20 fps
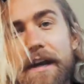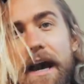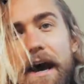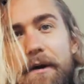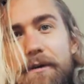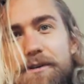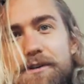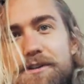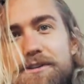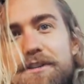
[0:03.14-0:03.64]

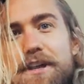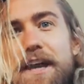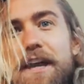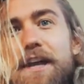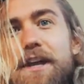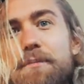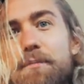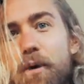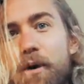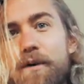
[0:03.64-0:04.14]
Now, just
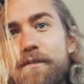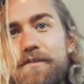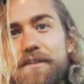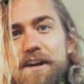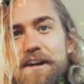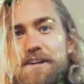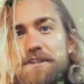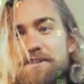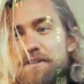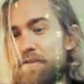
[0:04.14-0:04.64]
like in
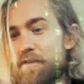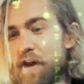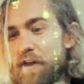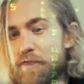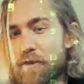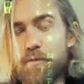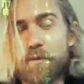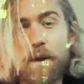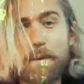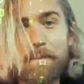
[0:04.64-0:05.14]
Morpheus, you've
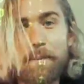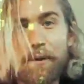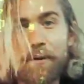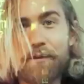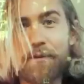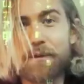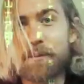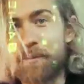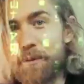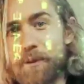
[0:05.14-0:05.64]
got the red
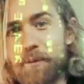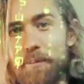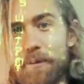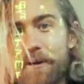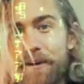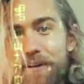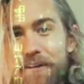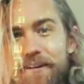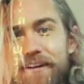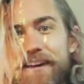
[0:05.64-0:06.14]
pill with the blue
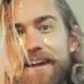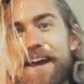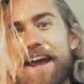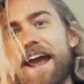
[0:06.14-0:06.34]
pill,